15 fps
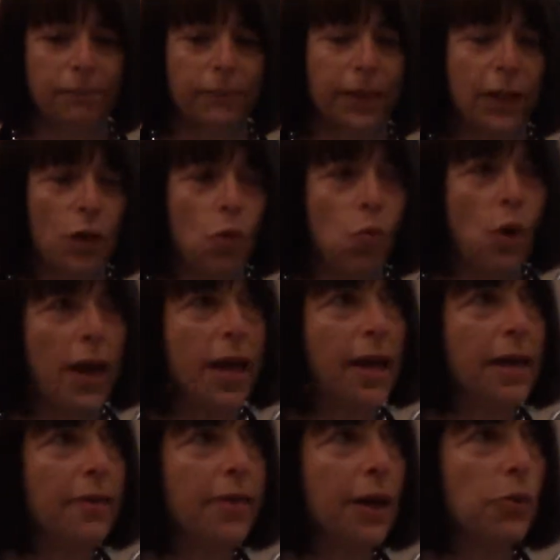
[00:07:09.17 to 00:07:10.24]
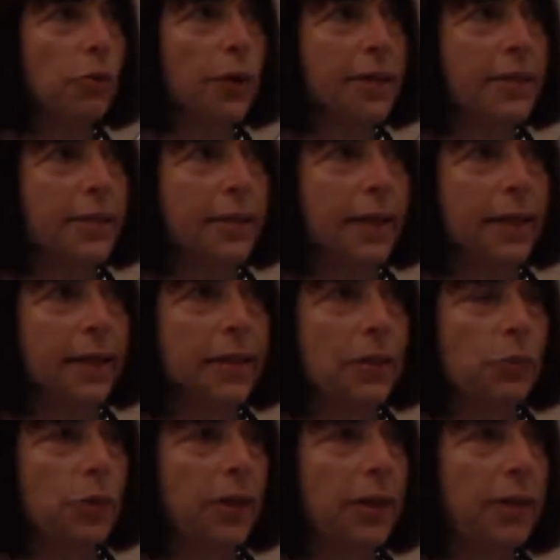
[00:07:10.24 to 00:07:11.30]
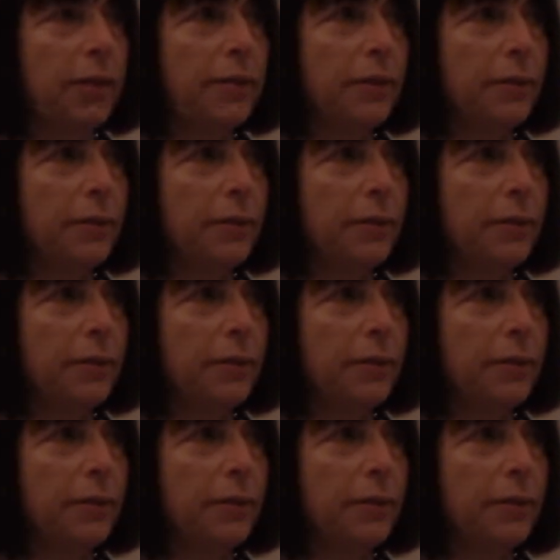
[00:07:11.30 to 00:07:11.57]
in a way that resonates with